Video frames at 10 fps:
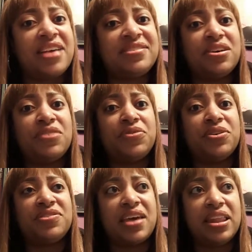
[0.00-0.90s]
then also,
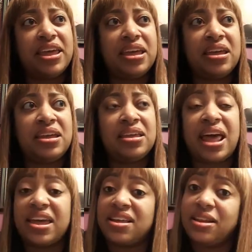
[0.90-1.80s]
if you're
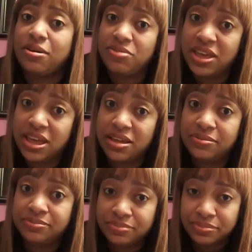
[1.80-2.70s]
selling like
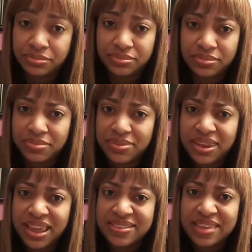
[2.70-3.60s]
clothing
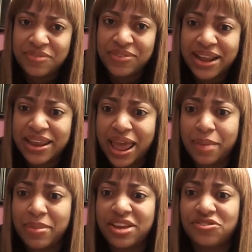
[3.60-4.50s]
and stuff like
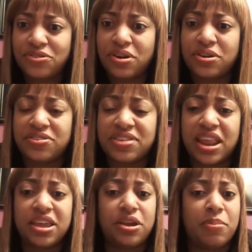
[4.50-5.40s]
that, make sure you're
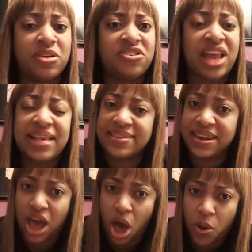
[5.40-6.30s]
selling your
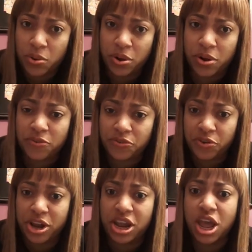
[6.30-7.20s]
merchandise in an
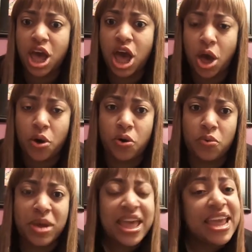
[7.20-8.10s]
odor-free
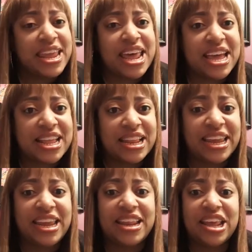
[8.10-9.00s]
home, in a
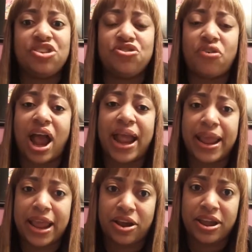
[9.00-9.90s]
clean and
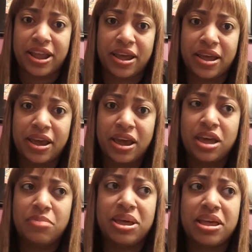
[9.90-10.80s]
dry area.
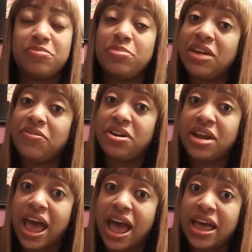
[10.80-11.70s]
Because
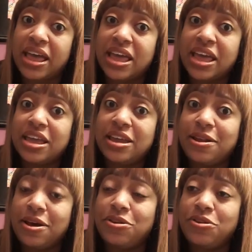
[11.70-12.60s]
believe it or not,
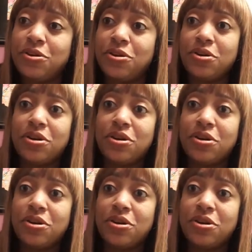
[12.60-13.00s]
when